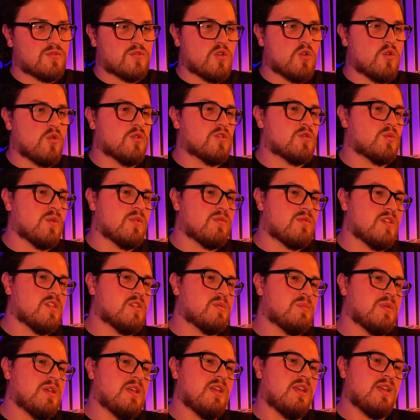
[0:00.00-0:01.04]
Of course, with
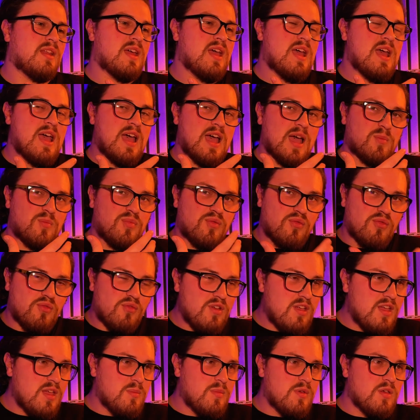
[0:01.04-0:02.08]
this being a
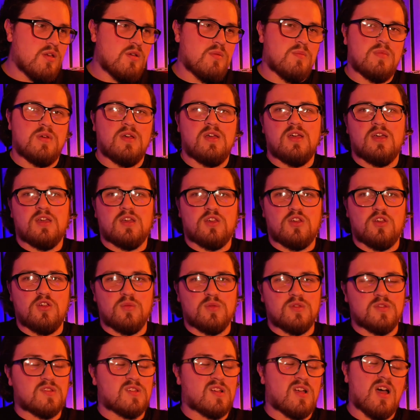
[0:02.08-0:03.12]
premium
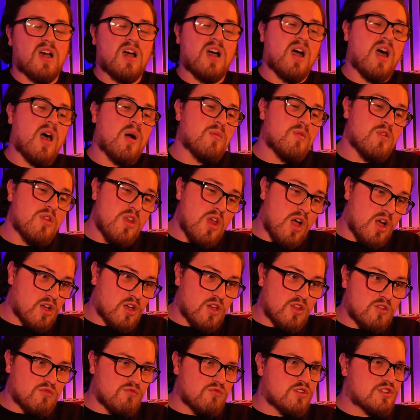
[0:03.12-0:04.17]
Cuban cigar, I'm not
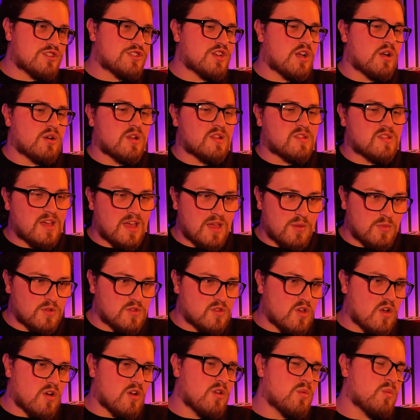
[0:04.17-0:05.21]
going to rush it. I'm going to take my
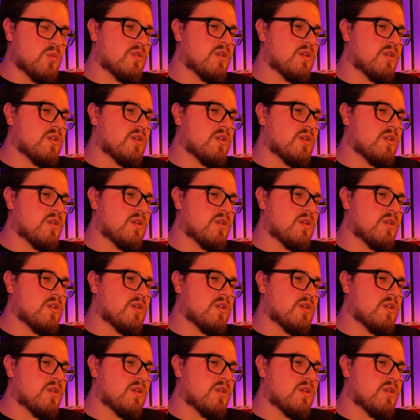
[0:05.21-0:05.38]
time